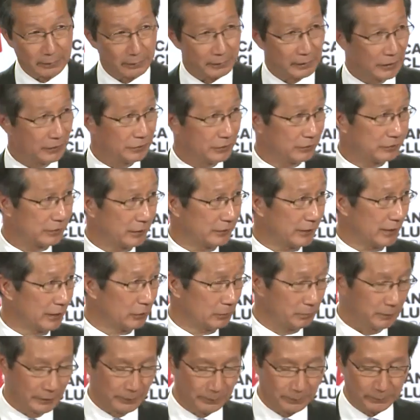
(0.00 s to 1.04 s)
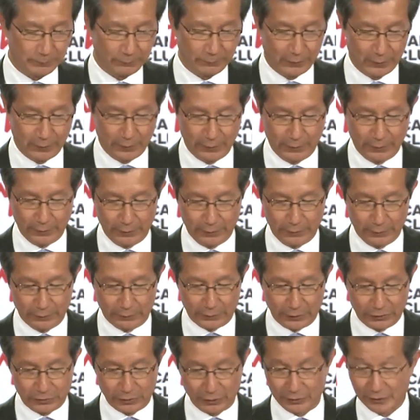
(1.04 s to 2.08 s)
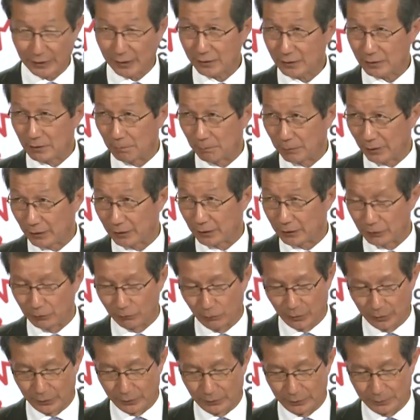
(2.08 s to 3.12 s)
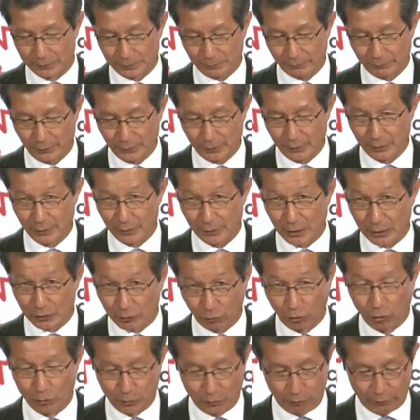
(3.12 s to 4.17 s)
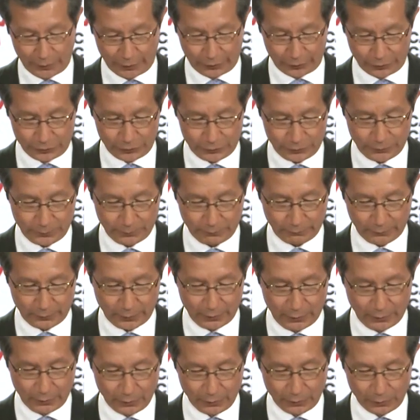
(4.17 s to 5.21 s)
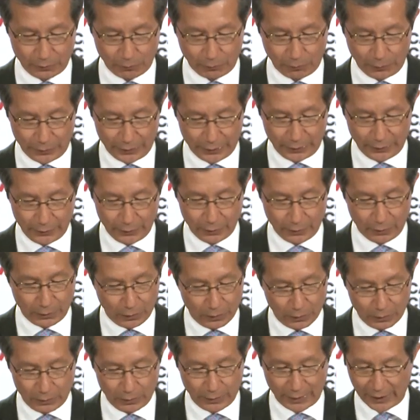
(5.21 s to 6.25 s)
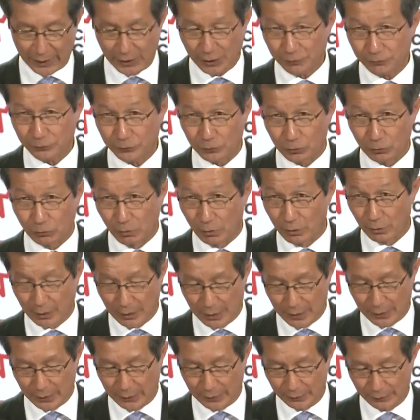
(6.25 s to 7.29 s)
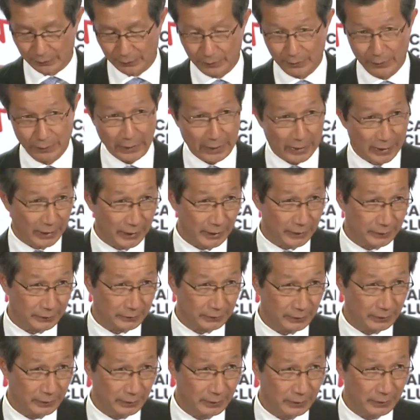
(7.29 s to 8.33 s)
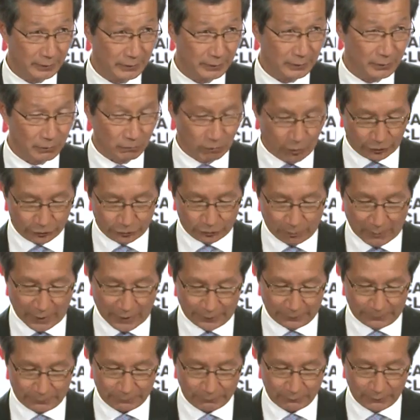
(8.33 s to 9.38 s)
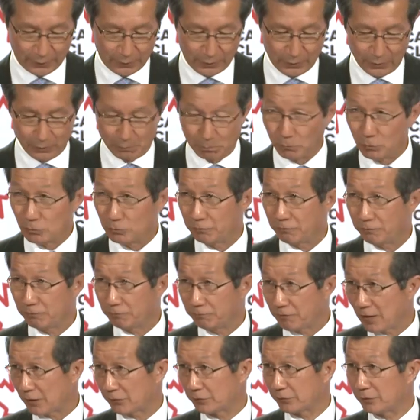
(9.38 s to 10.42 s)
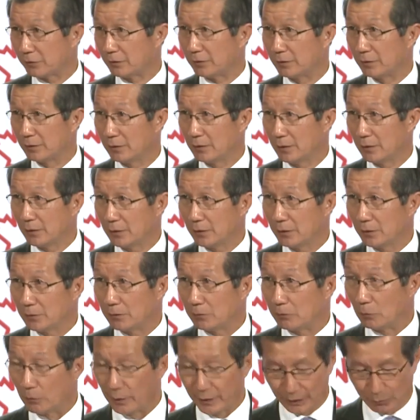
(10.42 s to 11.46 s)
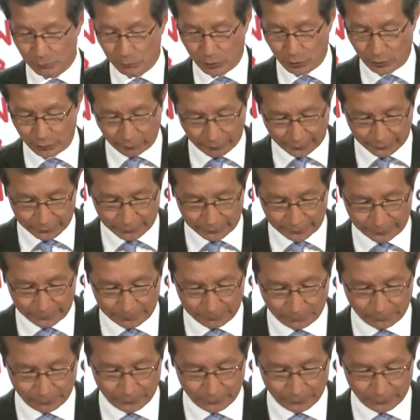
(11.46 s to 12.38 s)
Ladies and gentlemen, this is a competitive world, a global village. We all have to work hard and work smart, move faster, work more quickly.